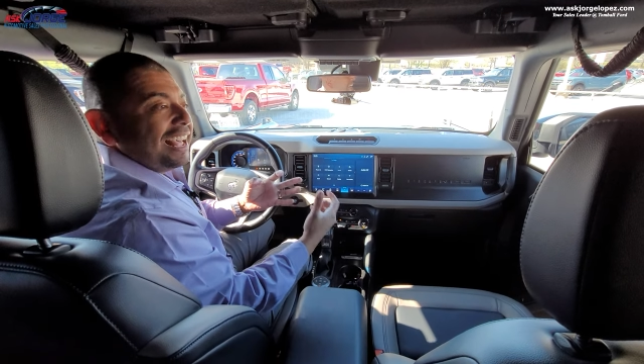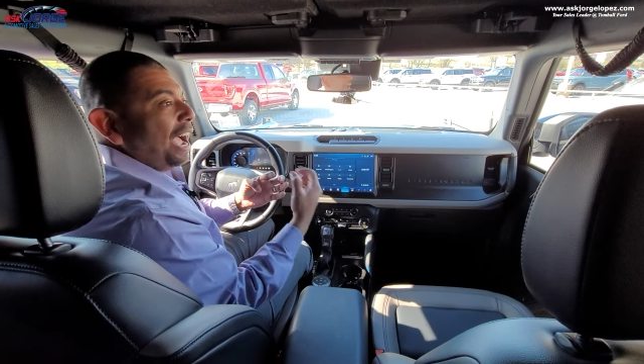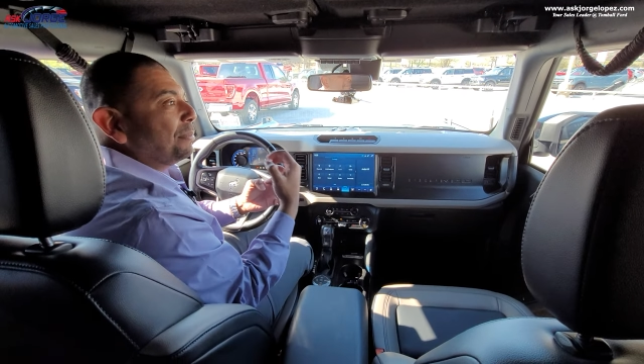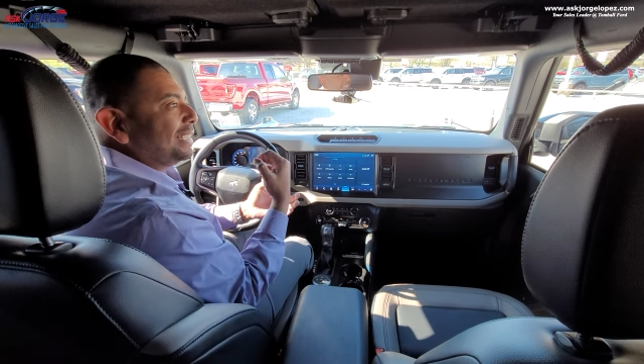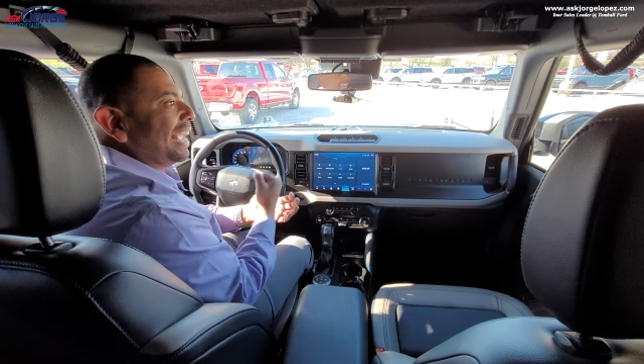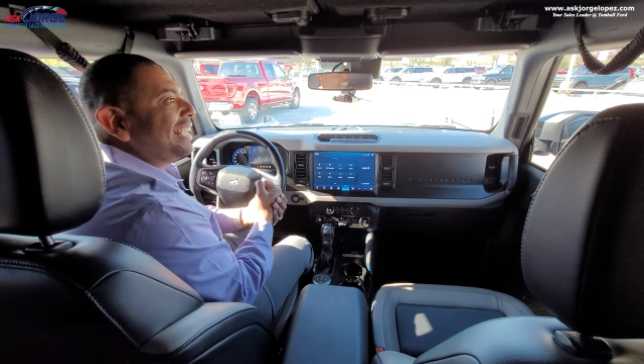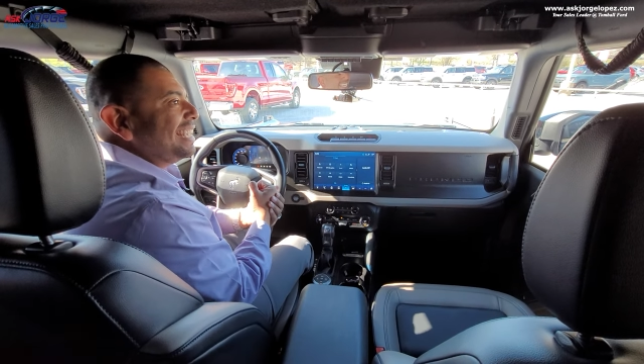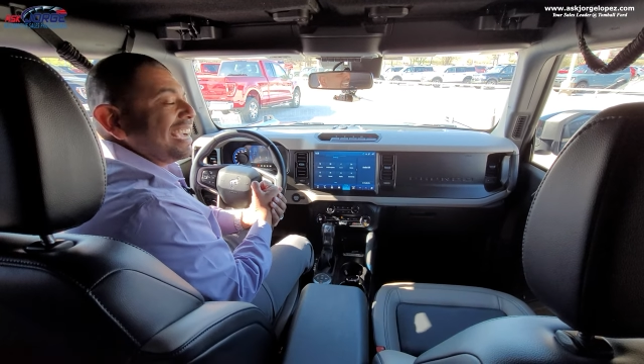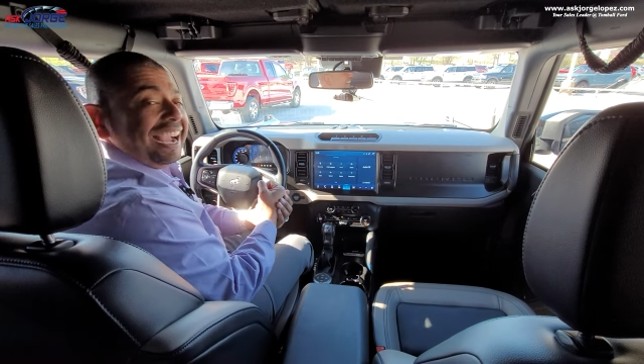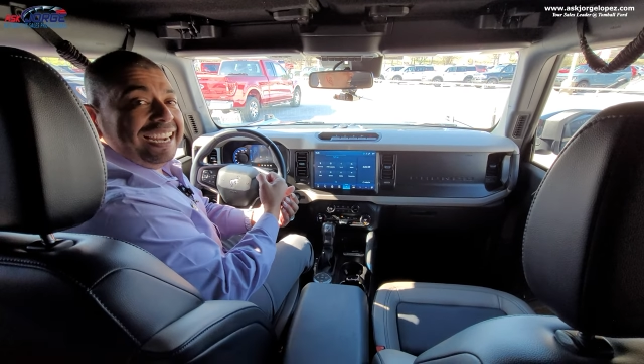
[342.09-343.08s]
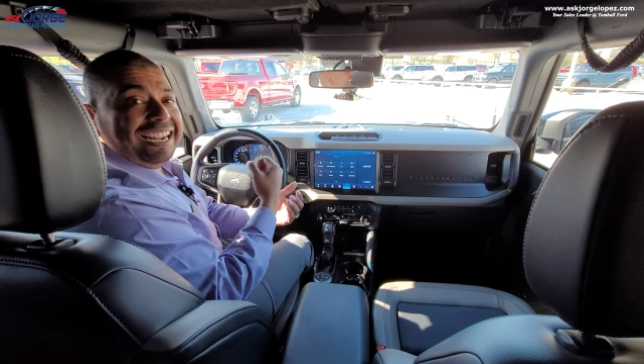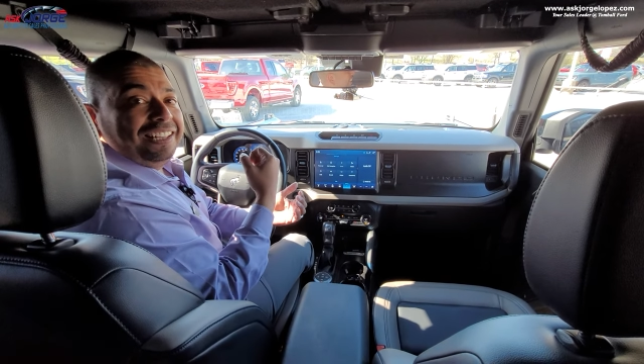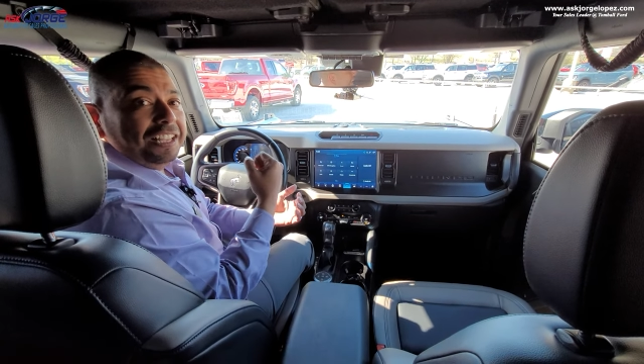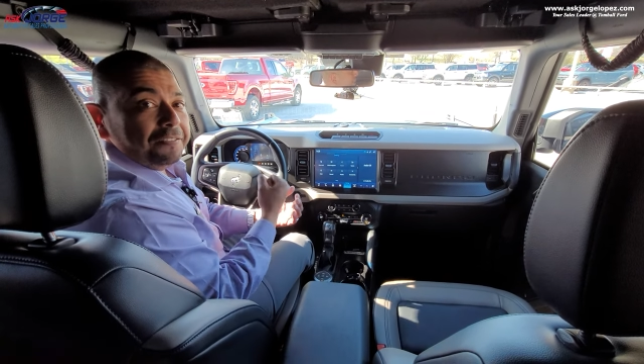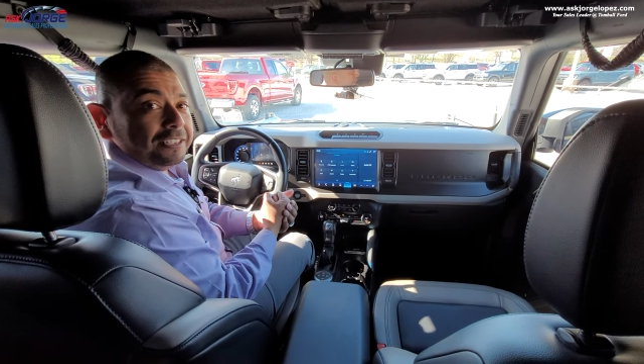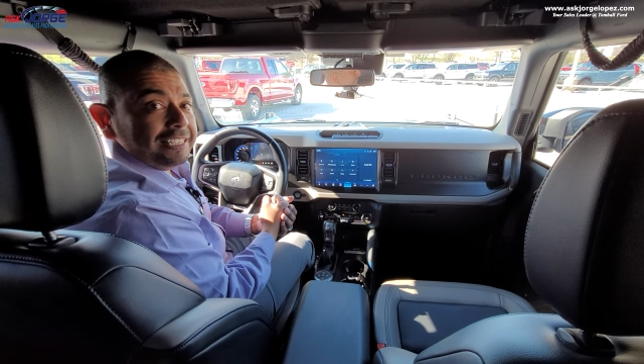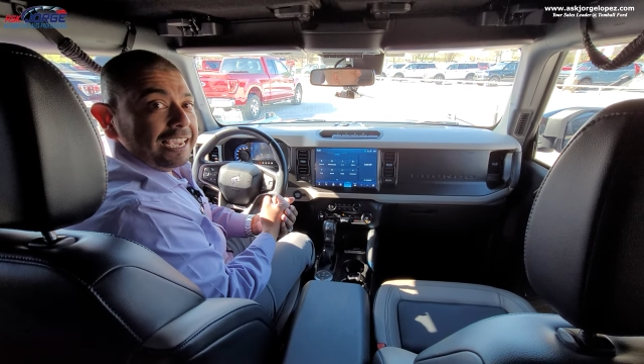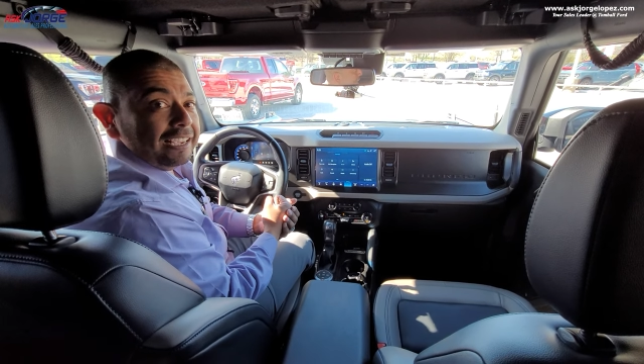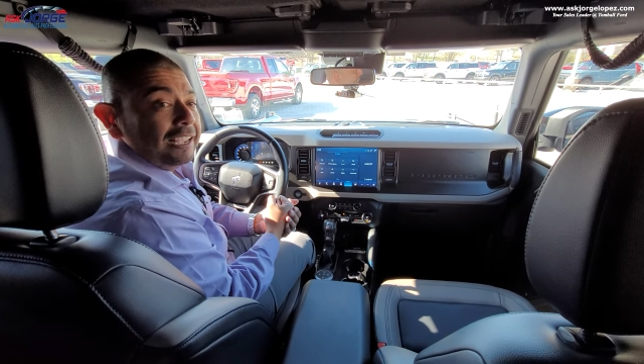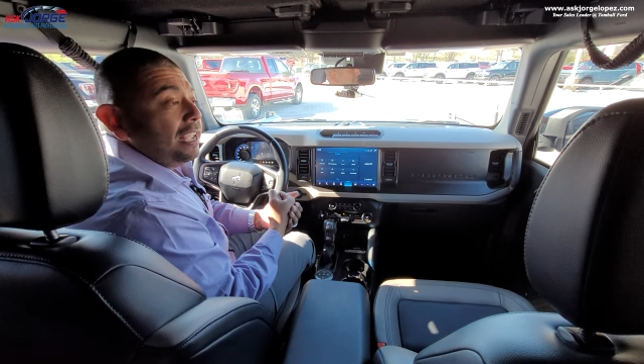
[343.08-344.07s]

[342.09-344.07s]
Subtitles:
I'm a techie guy, I love the tech